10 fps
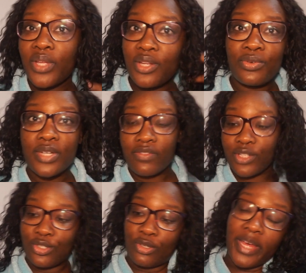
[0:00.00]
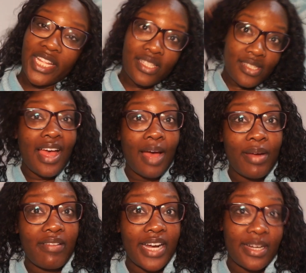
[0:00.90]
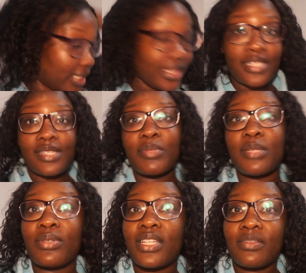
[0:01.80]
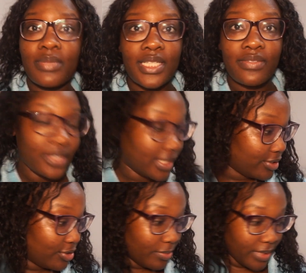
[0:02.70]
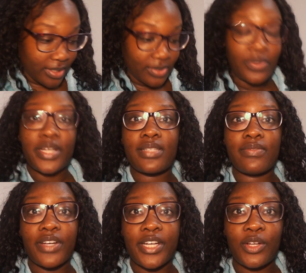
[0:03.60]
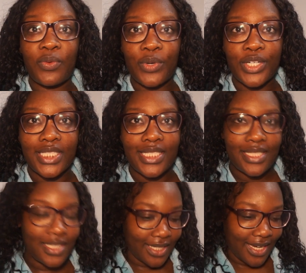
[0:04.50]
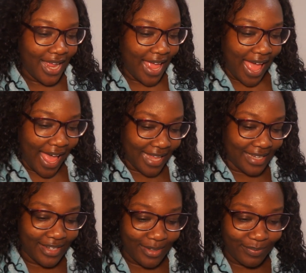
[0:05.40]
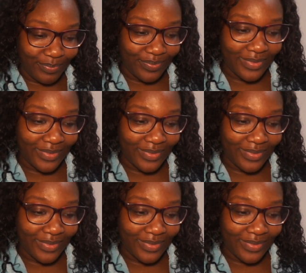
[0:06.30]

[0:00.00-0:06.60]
We can all give our 2 pence, am I right? There's some people that have been given their 2 pence where it's very unwarranted, and